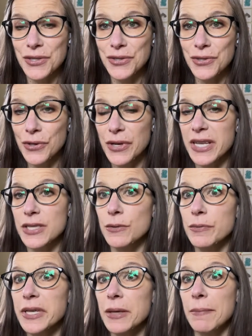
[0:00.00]
story is a
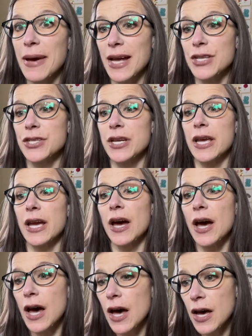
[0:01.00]
reimagining
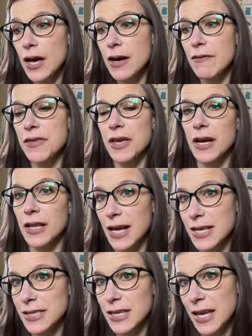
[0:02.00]
of the
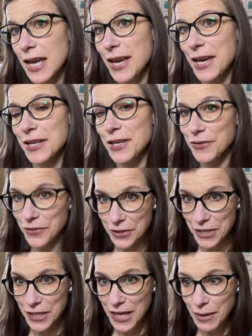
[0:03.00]
classic Anne of
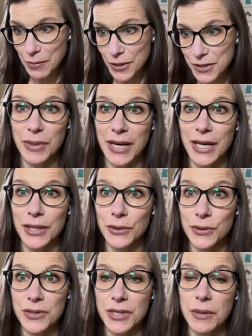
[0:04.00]
Green Gables by
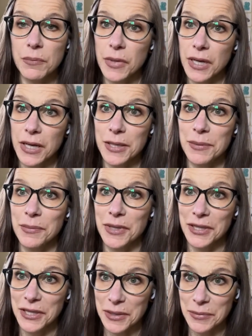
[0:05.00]
Lucy Maud
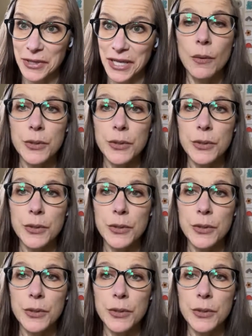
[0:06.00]
Montgomery,